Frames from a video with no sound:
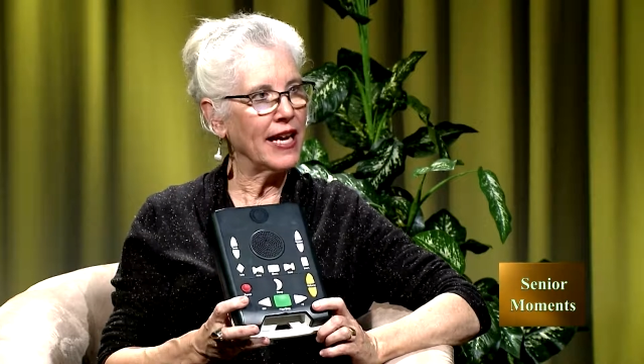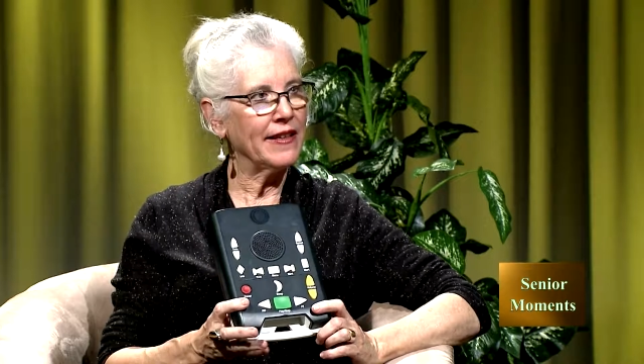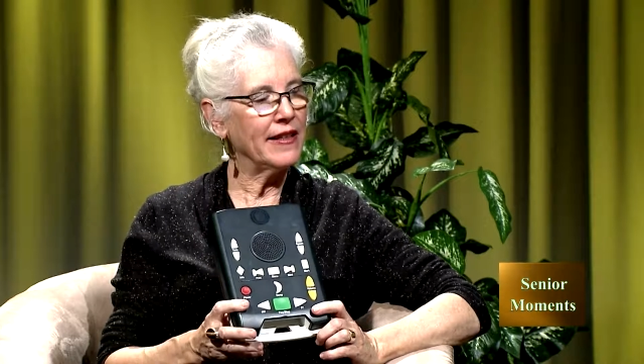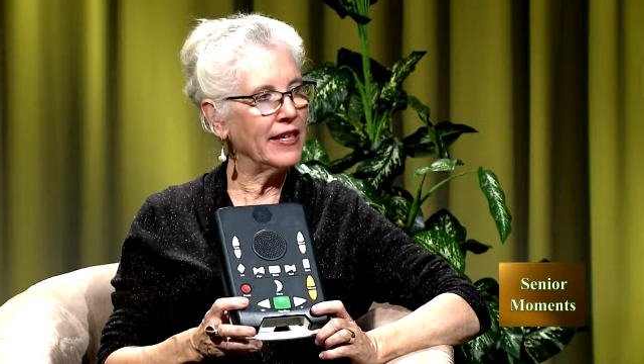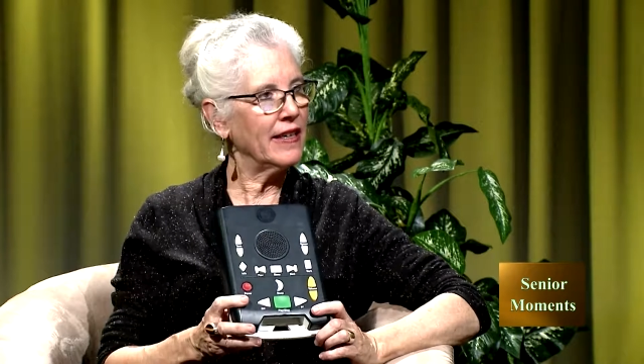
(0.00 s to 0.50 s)
I
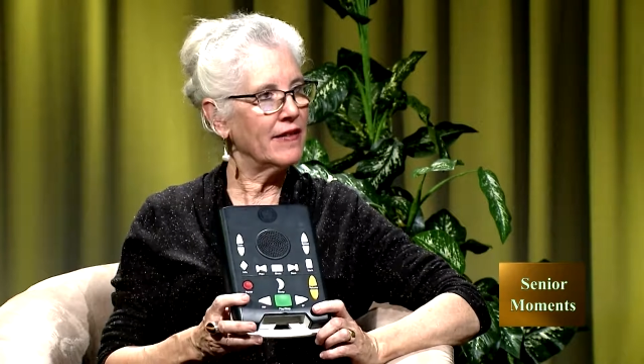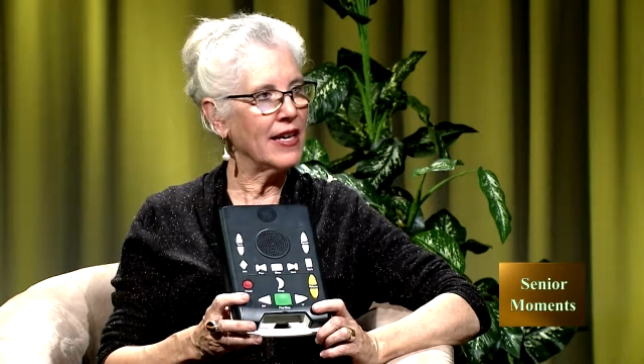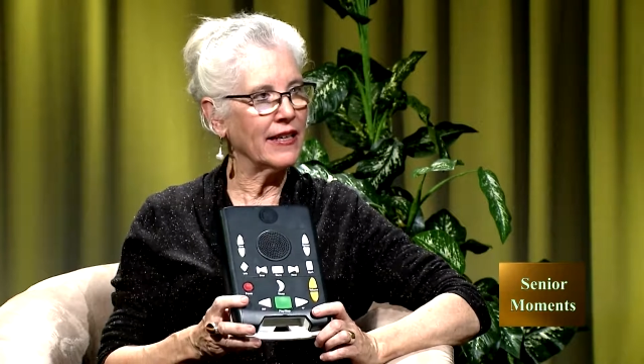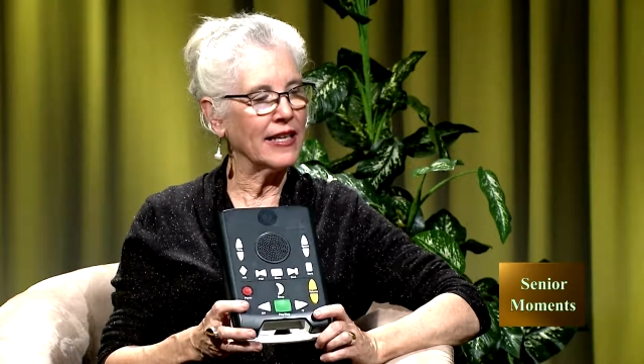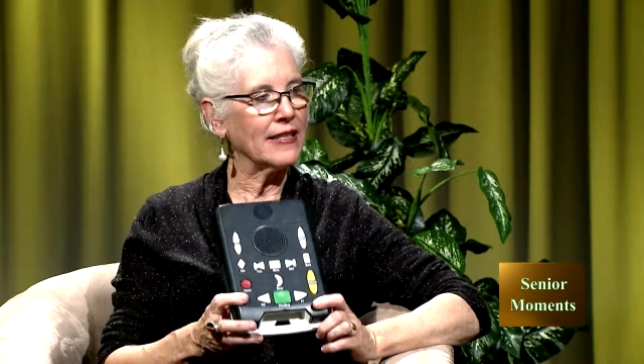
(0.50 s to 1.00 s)
think
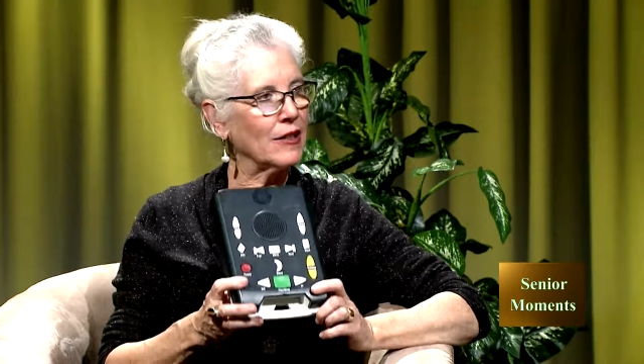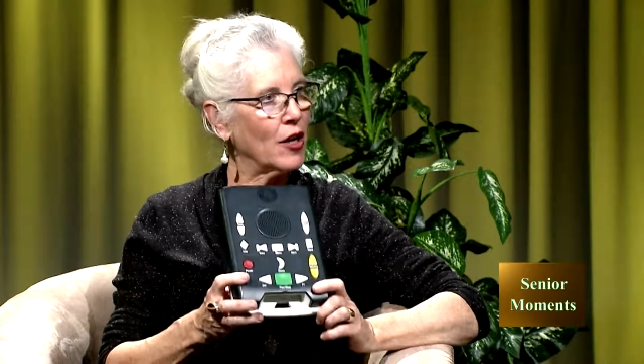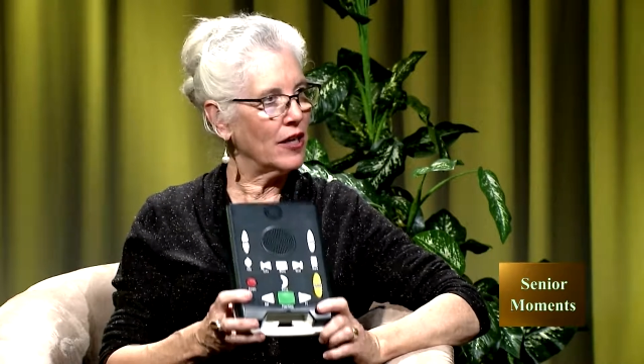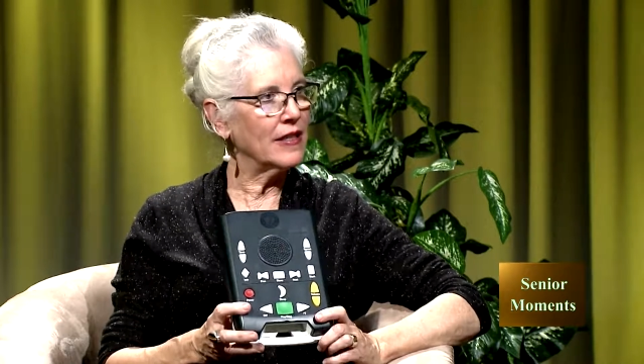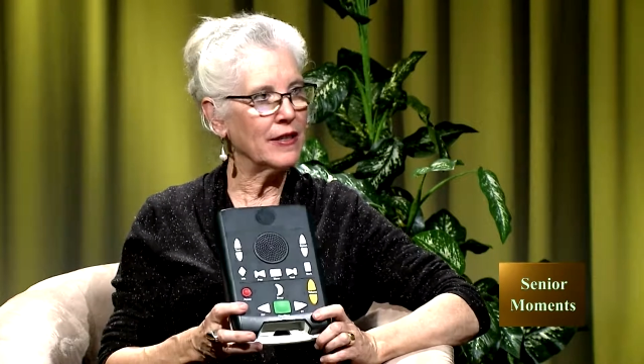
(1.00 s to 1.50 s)
that as
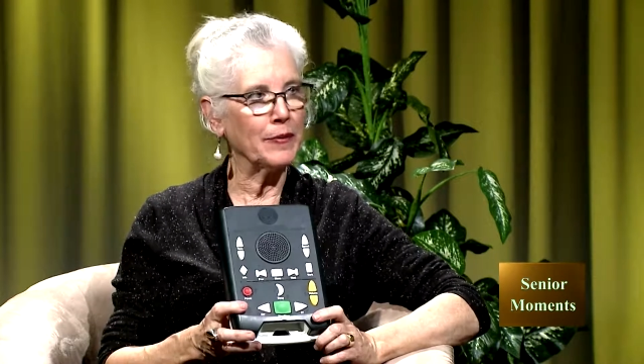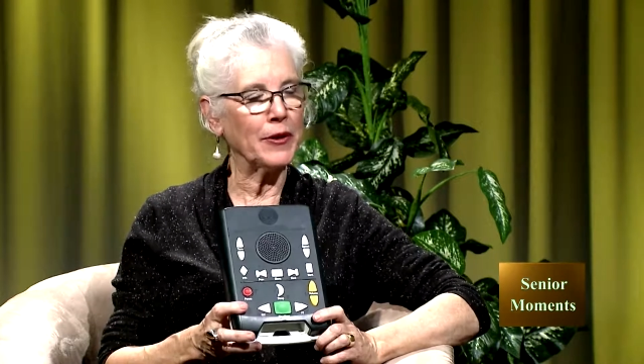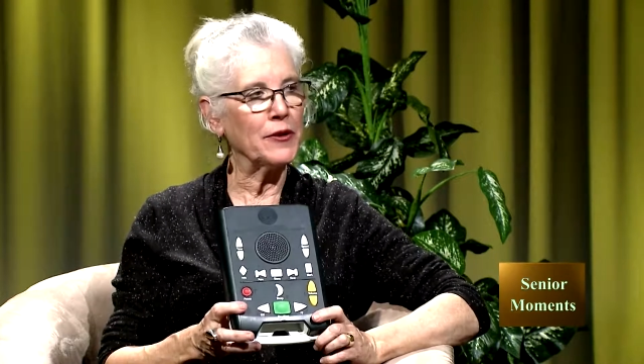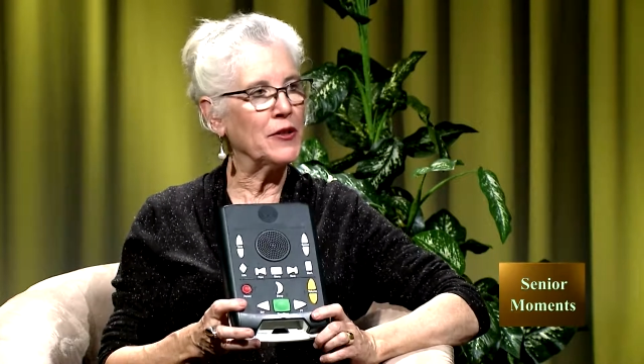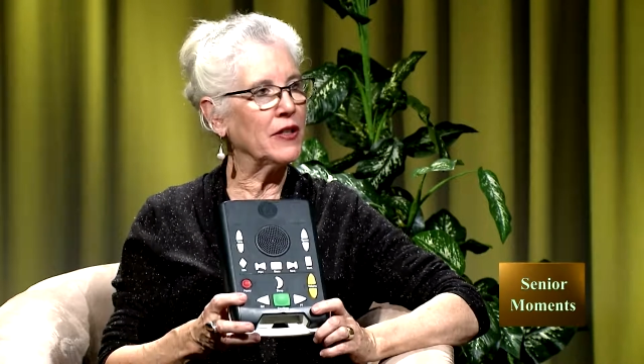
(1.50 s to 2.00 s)
long as a
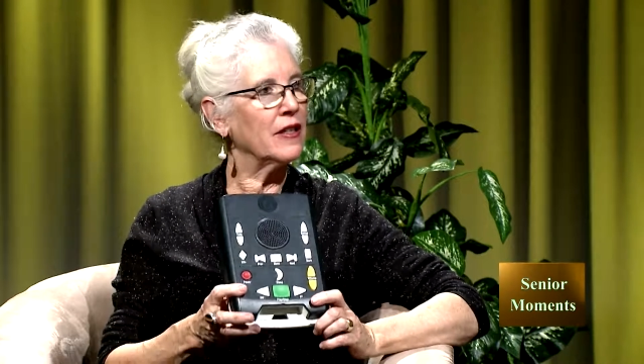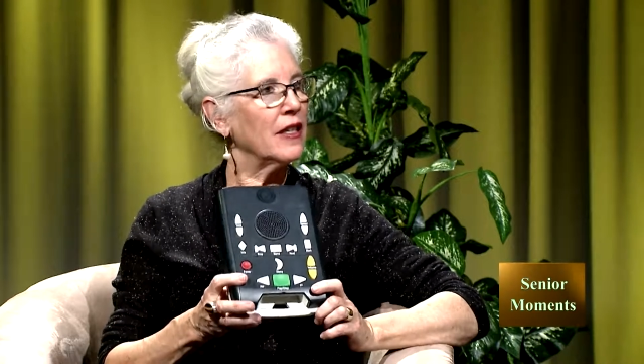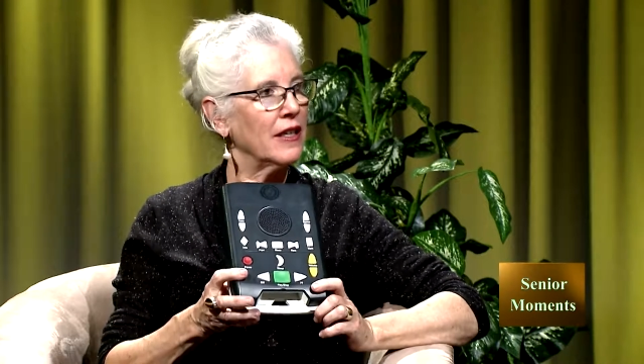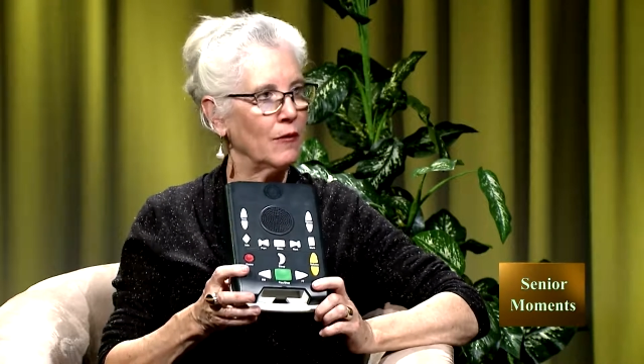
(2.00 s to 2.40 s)
person